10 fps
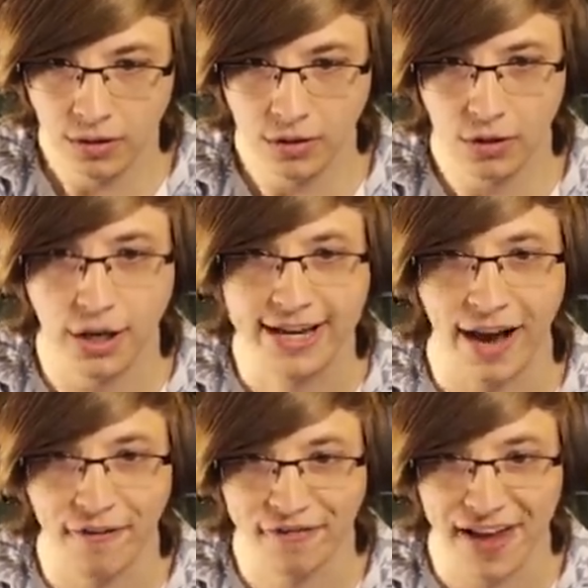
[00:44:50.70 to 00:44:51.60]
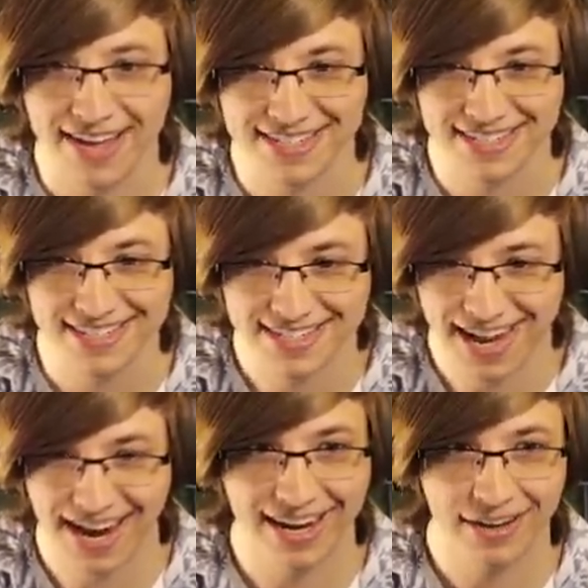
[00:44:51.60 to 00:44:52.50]
Look how fast he's
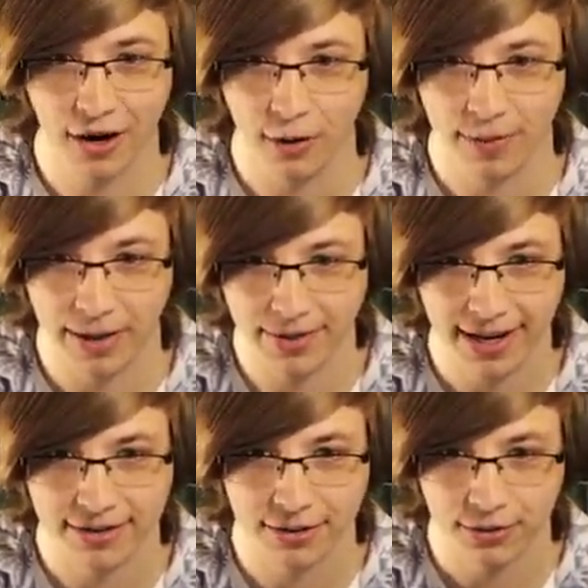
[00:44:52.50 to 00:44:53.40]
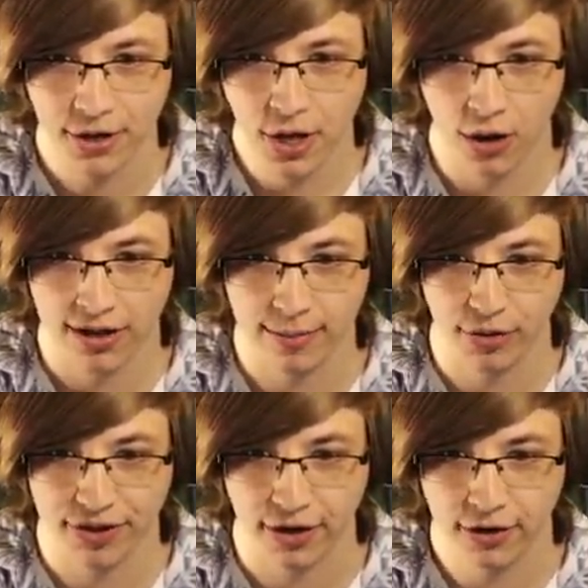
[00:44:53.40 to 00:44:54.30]
dying. Oh, but I'm dying too. Okay, they're both
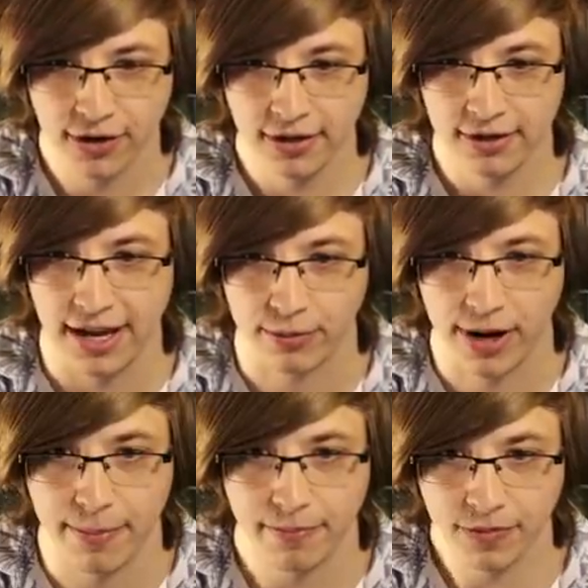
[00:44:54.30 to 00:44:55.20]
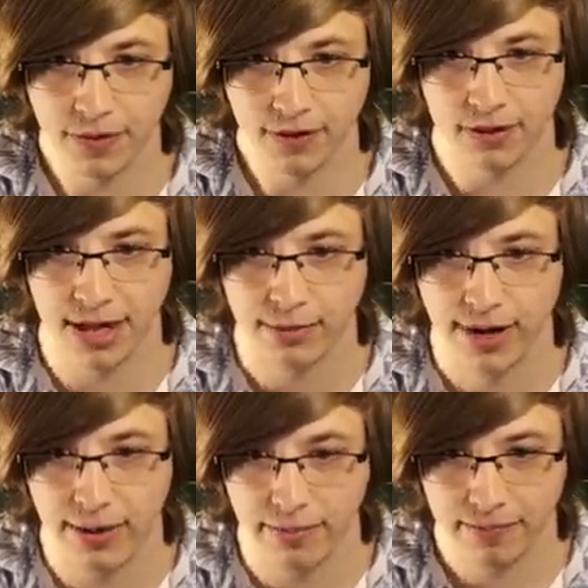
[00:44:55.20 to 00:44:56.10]
here. Let it rip. Let it
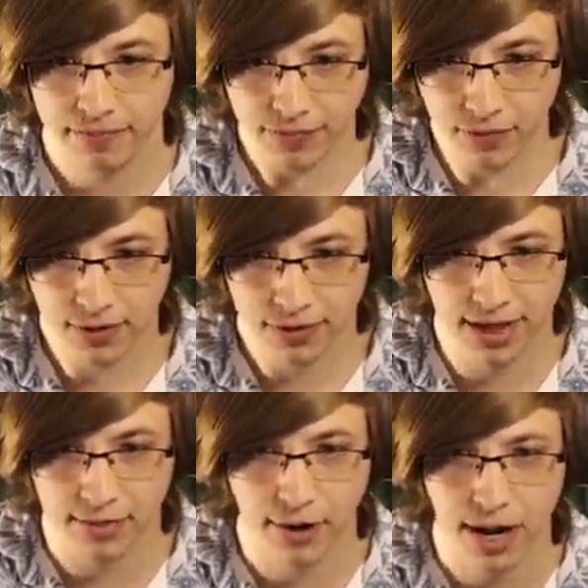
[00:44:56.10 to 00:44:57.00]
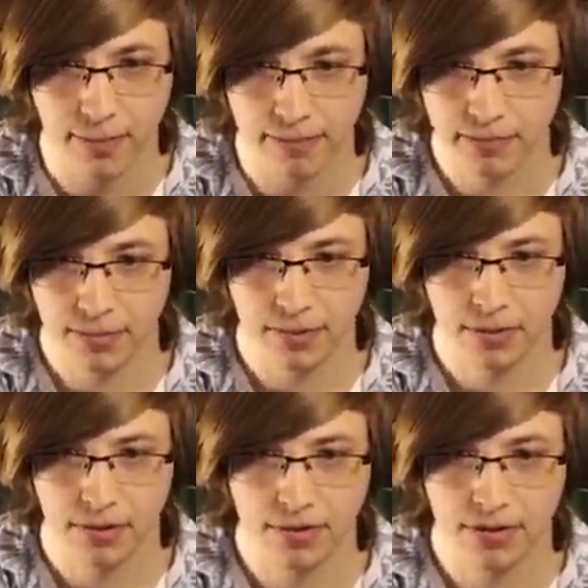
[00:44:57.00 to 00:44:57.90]
rip. Let it rip.
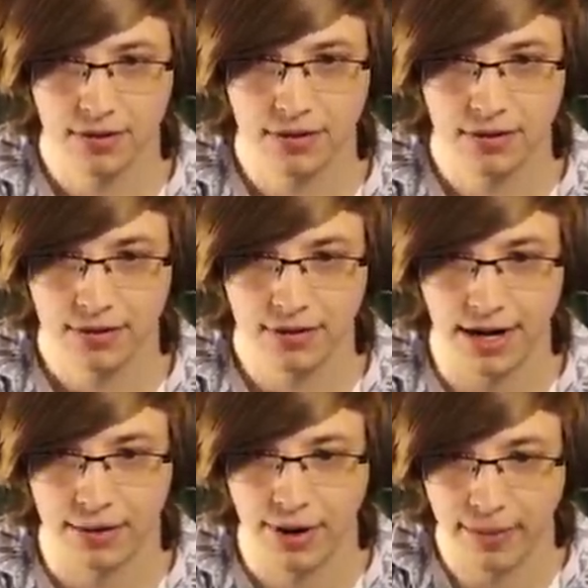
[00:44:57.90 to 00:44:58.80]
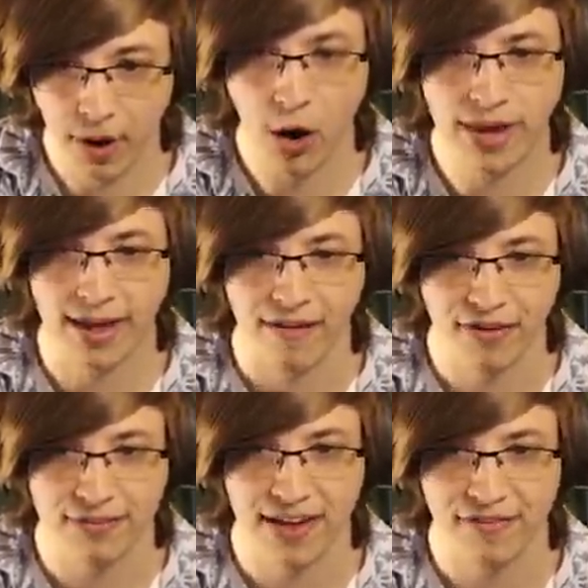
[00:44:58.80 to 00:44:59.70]
Let it rip. Oh, yeah. I
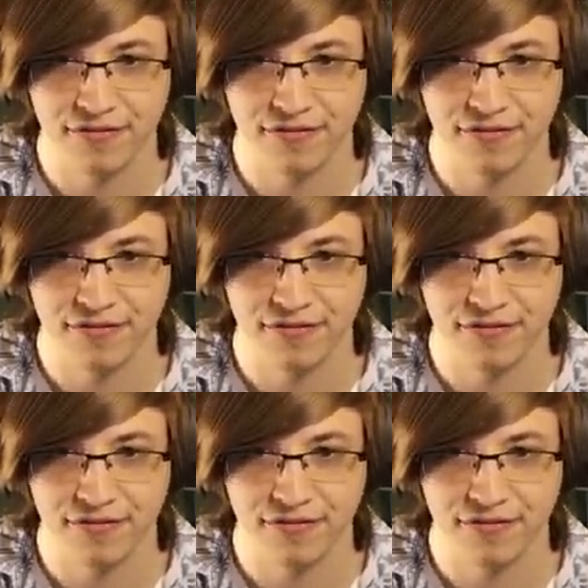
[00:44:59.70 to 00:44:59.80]
forgot they have